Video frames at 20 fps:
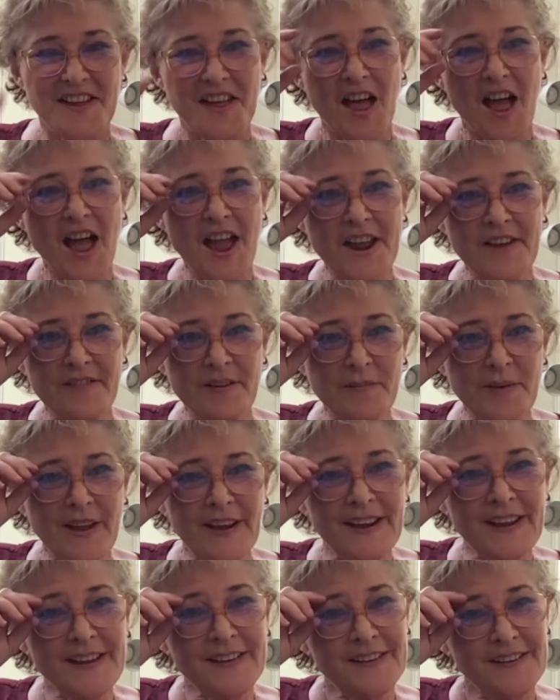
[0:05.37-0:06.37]
Hi
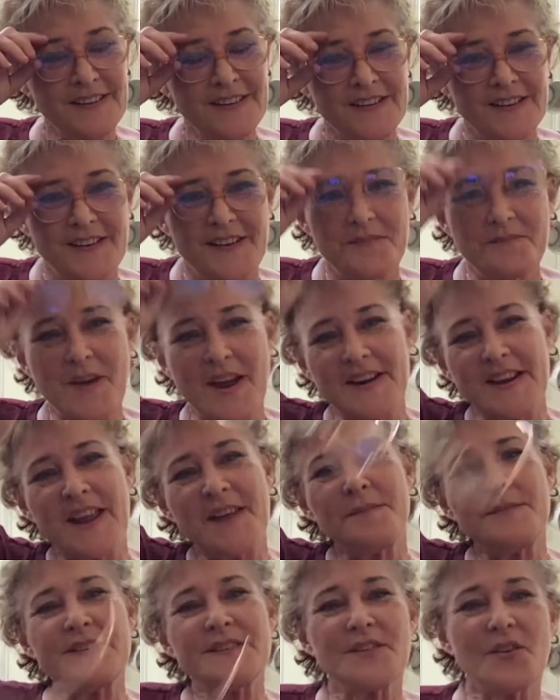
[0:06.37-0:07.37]
everybody, my
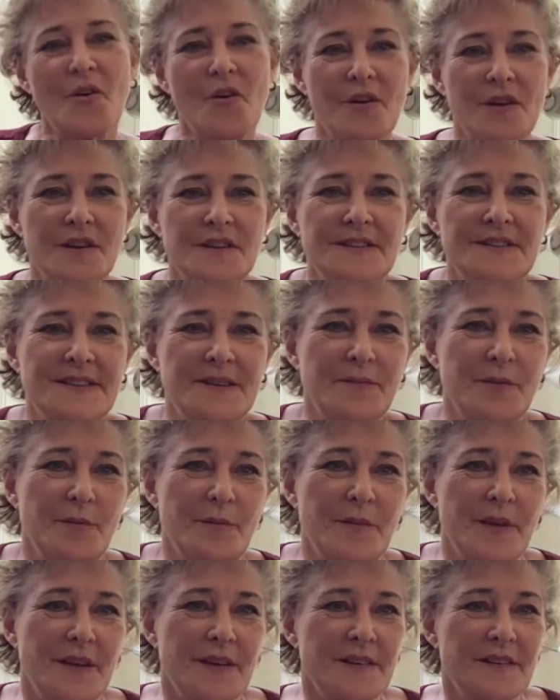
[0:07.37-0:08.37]
name is Lauren
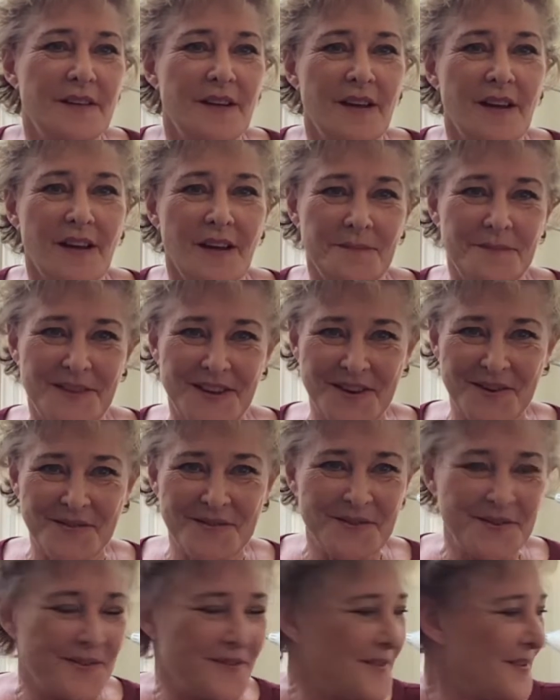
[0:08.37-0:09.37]
Zimmerman. I'm the
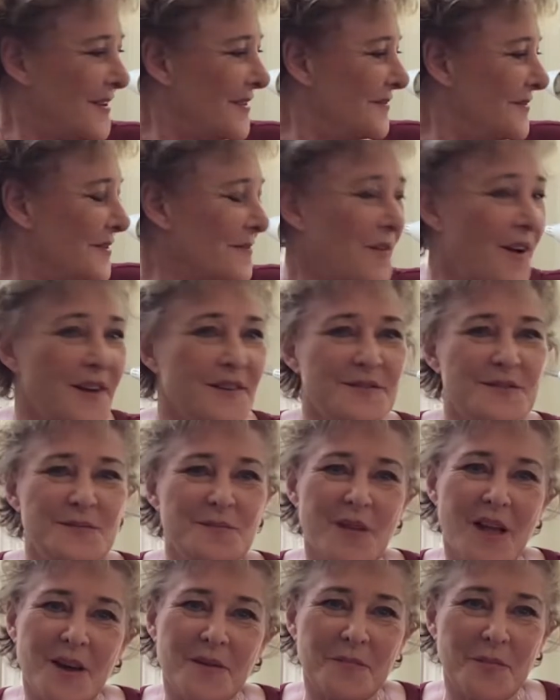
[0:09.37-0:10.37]
owner of the Writer's
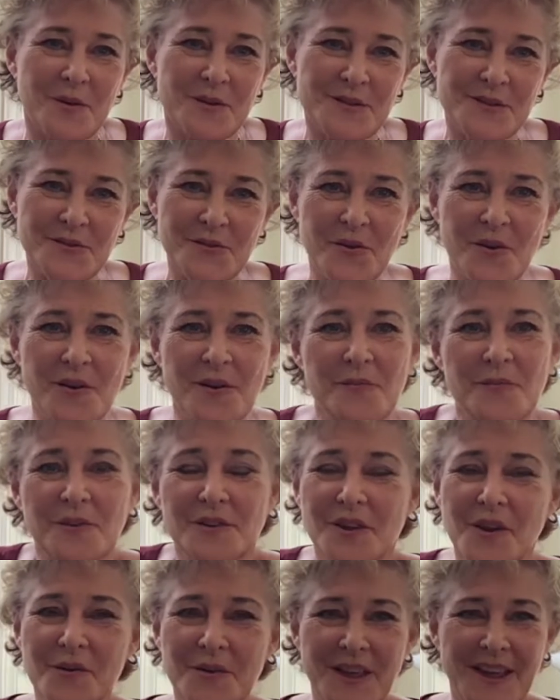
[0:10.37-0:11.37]
Block Bookstore. We're
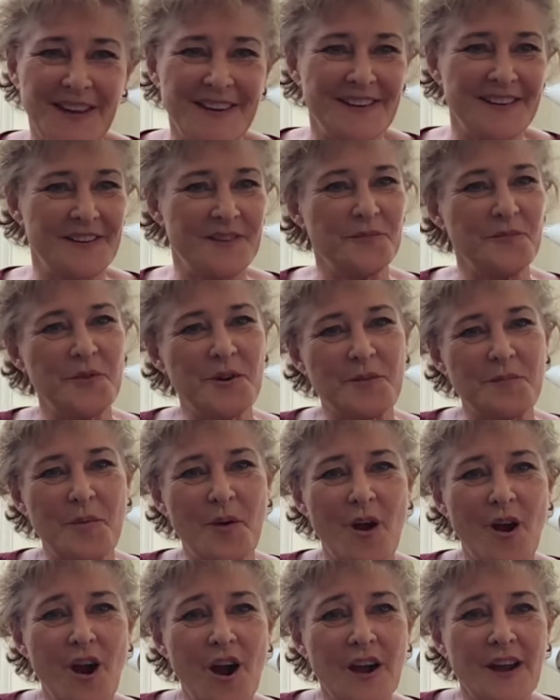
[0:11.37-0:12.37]
located in Winter
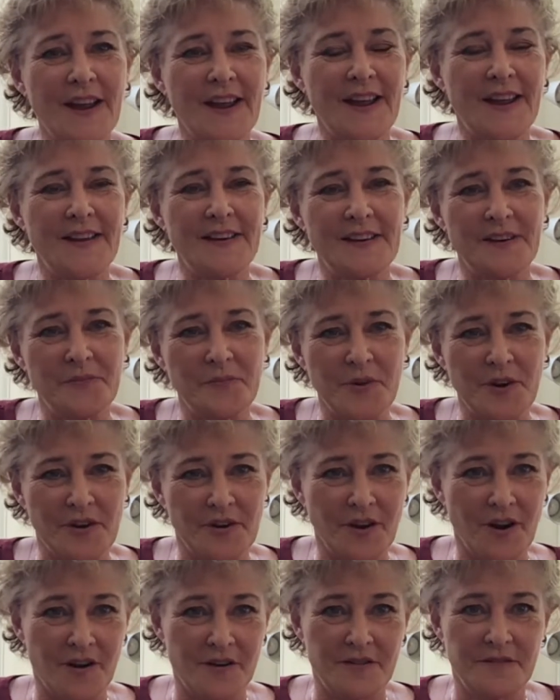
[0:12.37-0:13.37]
Park and in Winter
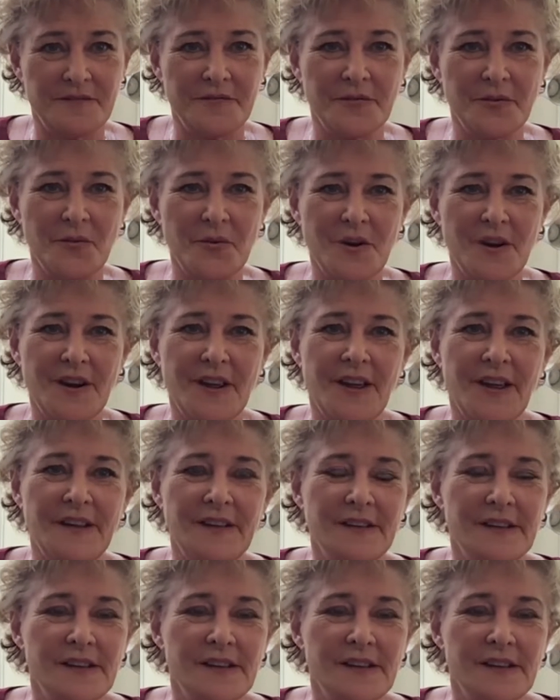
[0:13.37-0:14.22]
Garden, Florida.